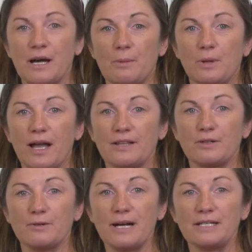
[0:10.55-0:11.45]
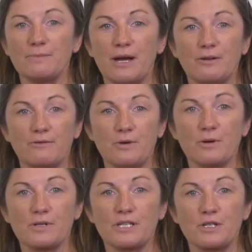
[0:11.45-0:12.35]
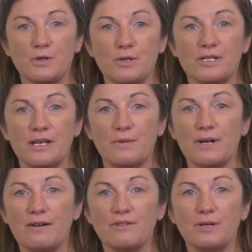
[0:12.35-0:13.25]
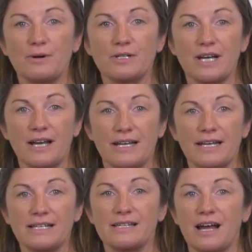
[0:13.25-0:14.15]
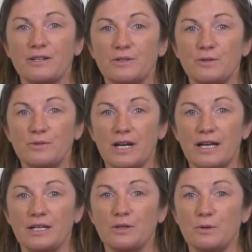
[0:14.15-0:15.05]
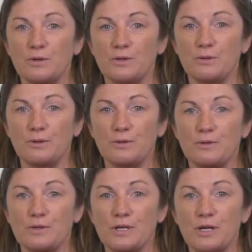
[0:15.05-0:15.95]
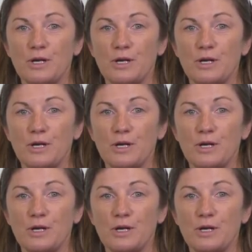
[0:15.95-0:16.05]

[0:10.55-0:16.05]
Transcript: Applying the correct amount of force ensures that whatever you are tightening is not too tight nor too loose.